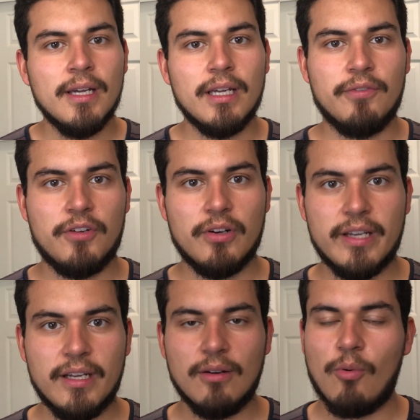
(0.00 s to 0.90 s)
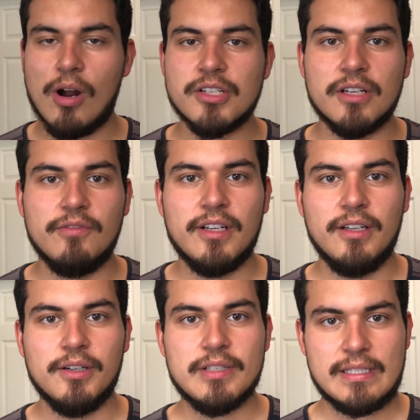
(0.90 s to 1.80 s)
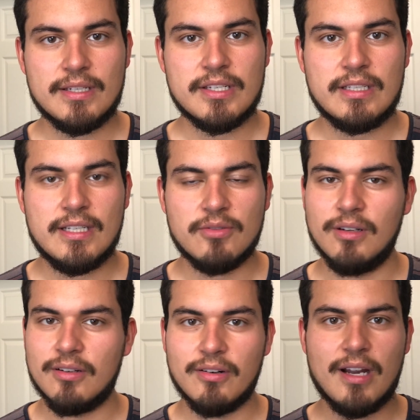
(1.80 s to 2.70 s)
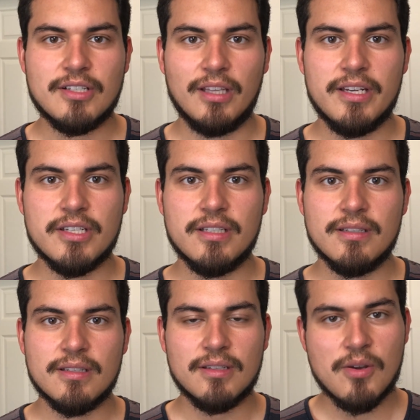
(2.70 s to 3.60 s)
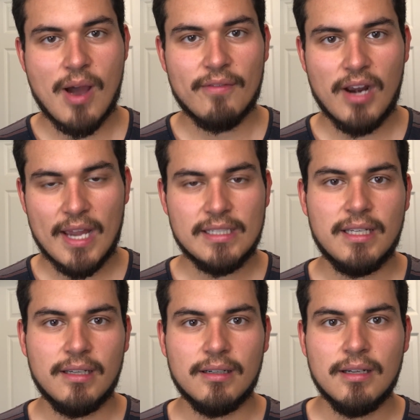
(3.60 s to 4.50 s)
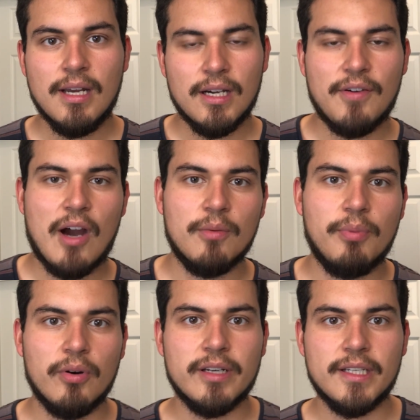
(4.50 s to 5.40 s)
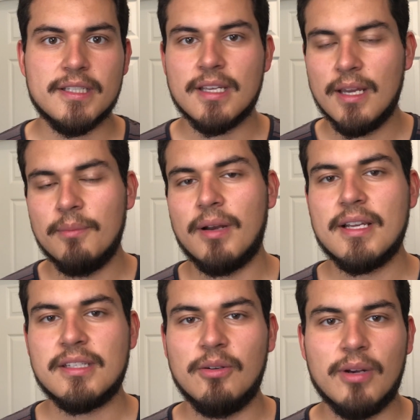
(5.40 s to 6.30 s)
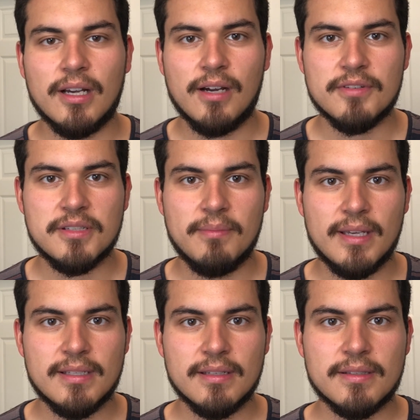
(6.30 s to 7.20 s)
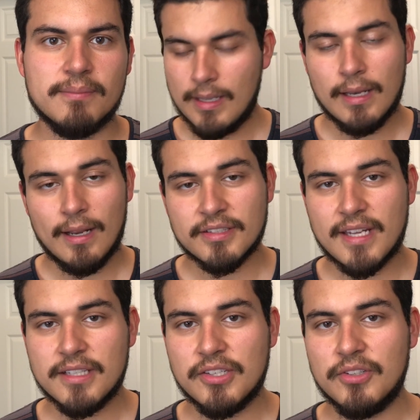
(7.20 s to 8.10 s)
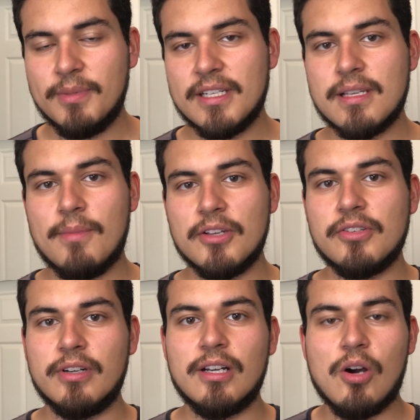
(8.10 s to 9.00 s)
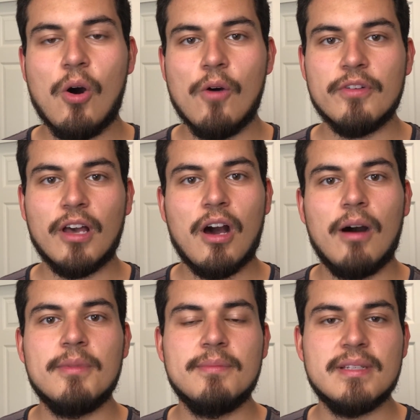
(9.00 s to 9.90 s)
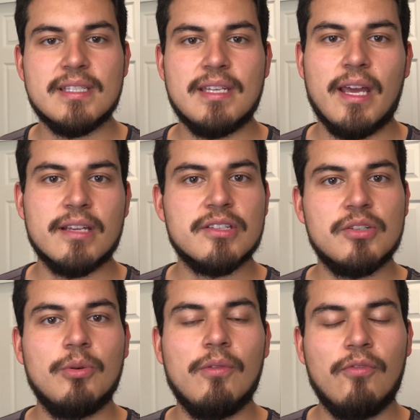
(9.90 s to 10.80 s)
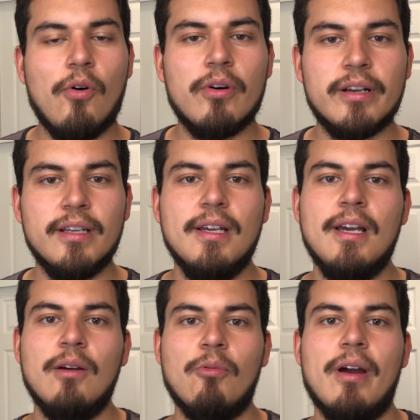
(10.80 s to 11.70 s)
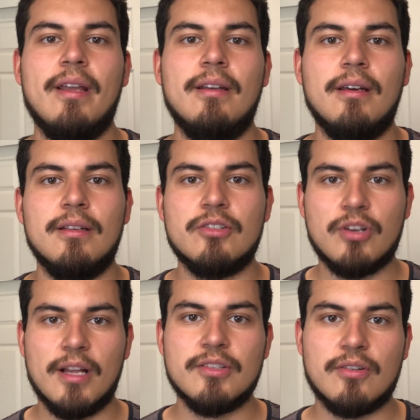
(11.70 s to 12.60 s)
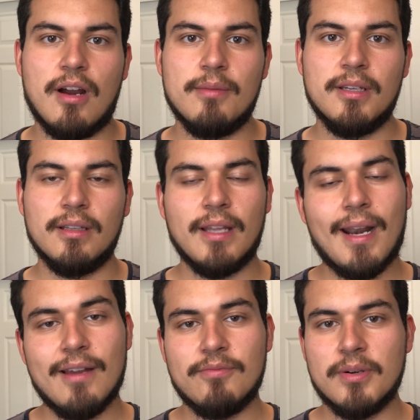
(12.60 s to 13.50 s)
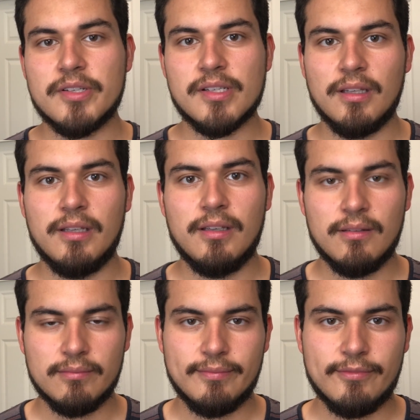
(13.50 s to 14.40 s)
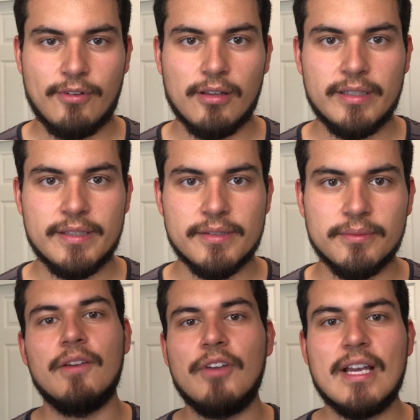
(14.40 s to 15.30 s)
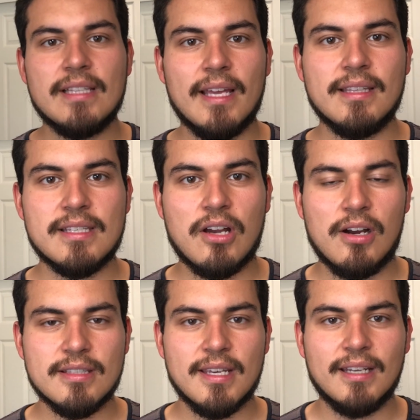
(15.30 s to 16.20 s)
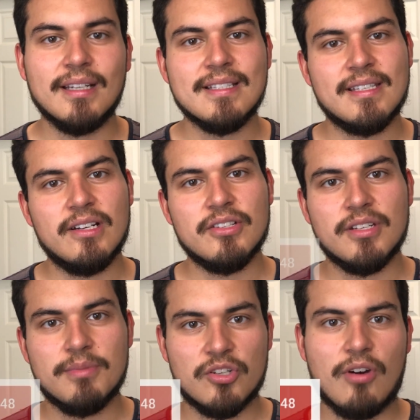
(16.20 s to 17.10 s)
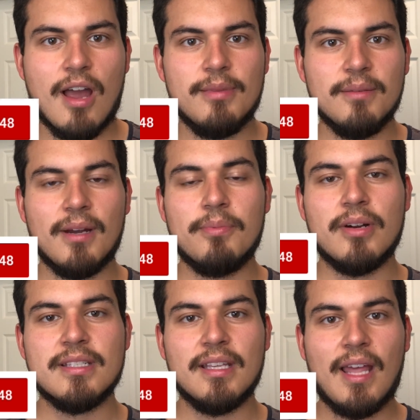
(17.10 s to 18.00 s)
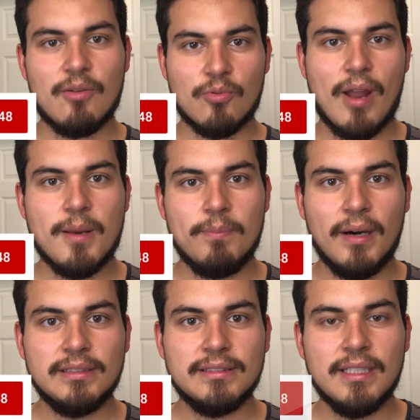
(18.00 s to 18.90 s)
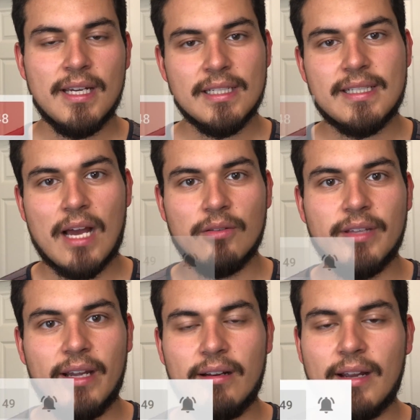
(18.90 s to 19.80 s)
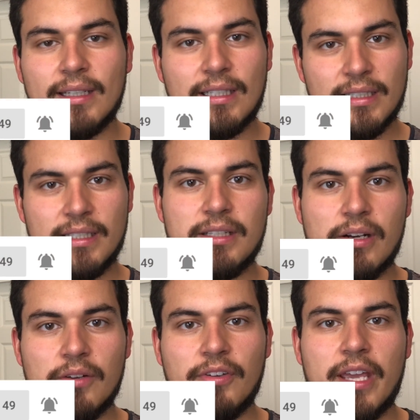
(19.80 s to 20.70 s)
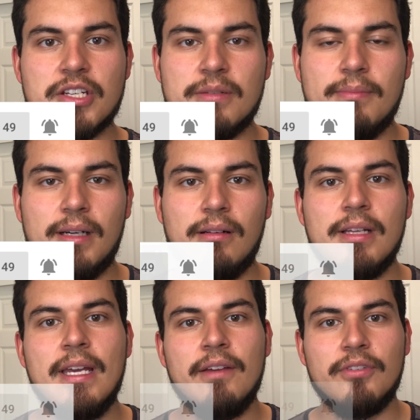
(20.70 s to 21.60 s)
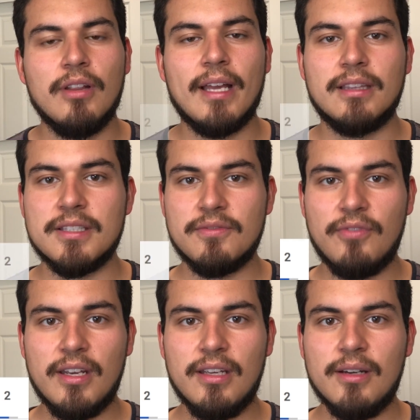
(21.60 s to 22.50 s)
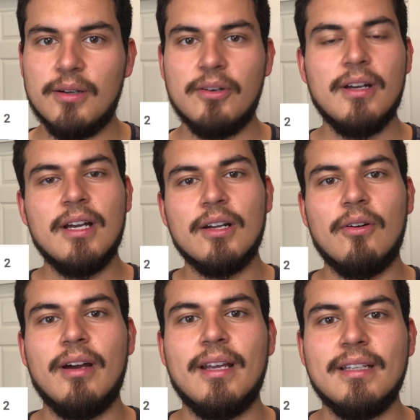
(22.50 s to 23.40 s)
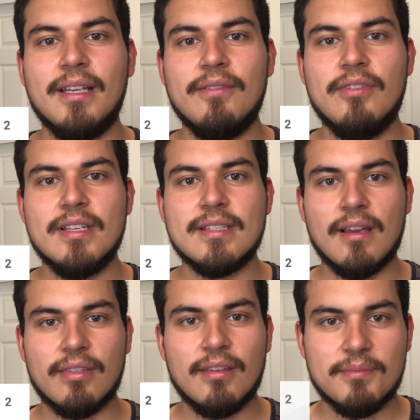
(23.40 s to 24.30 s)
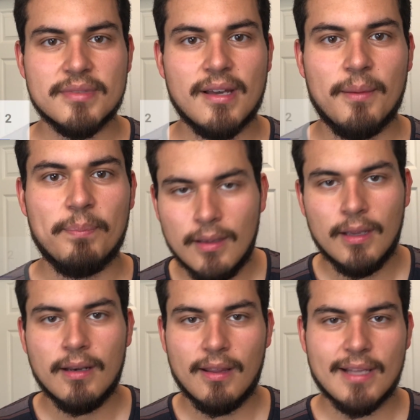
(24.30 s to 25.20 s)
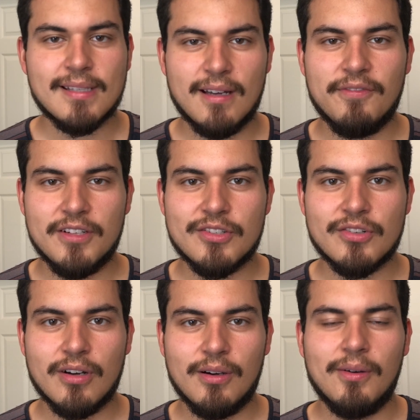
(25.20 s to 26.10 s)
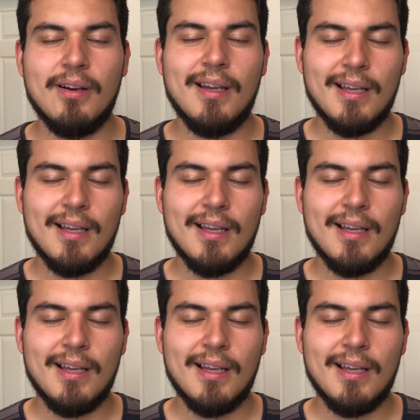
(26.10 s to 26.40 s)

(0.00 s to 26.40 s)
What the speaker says: If you're here watching a video such as this one, congratulations. You have an idea of how important it is, but I still want to cover some basics. Now stay tuned because I'm also going to go over the common mistakes to avoid when transcribing that I've personally fallen into. If you guys like this content, consider subscribing by pressing that red button down there and clicking the notification bell. If you like this video, go ahead and give this a thumbs up. Now that's enough intro,